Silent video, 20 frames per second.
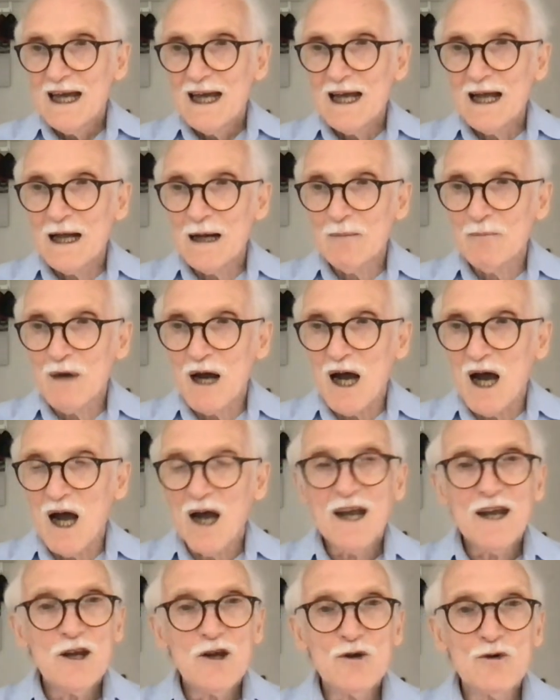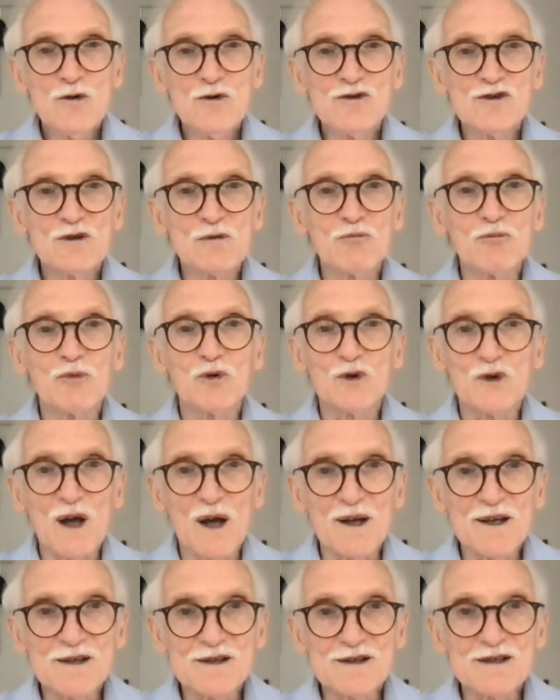I used
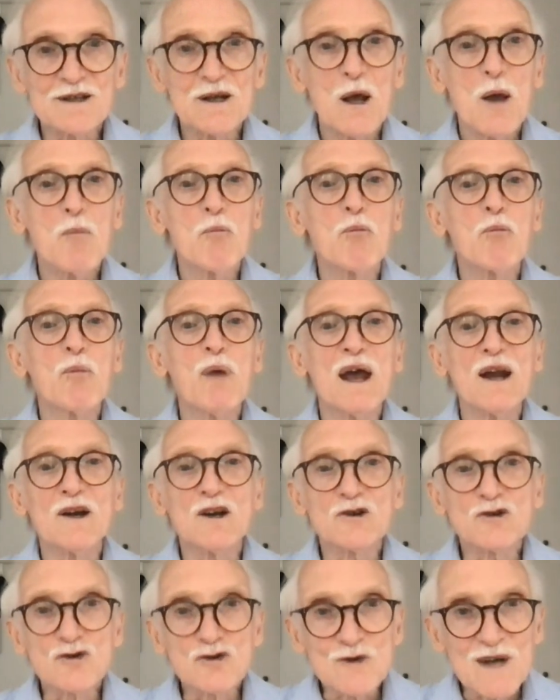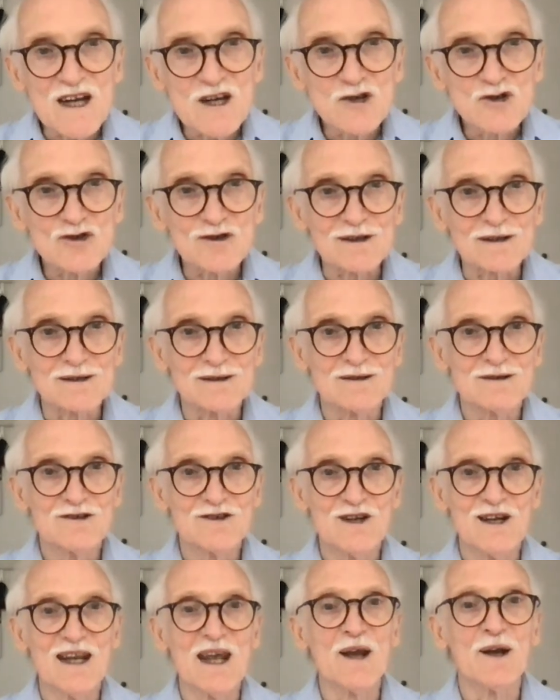price penetration
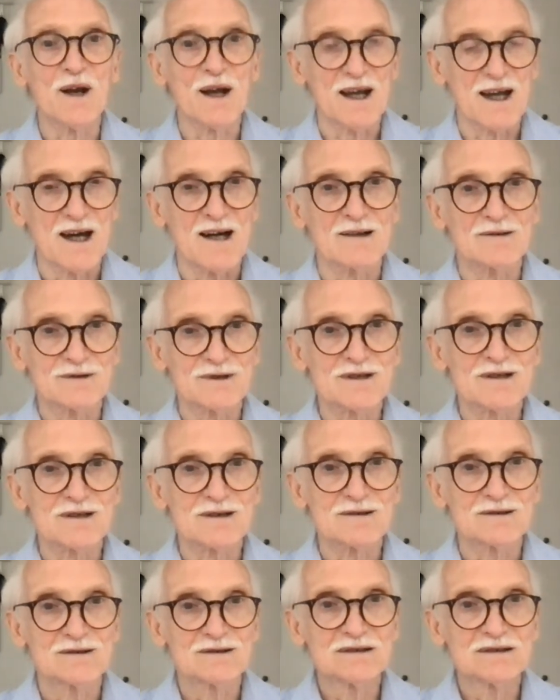to get accounts.